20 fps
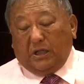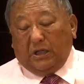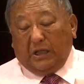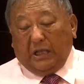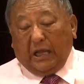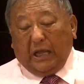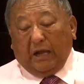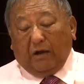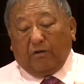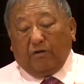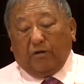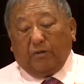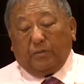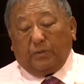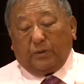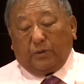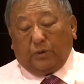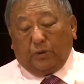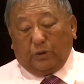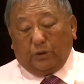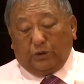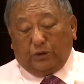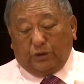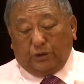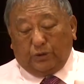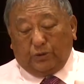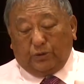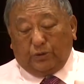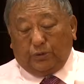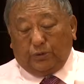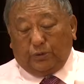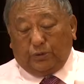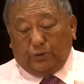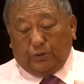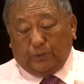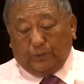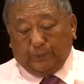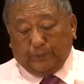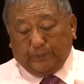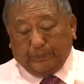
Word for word: lack of concentration.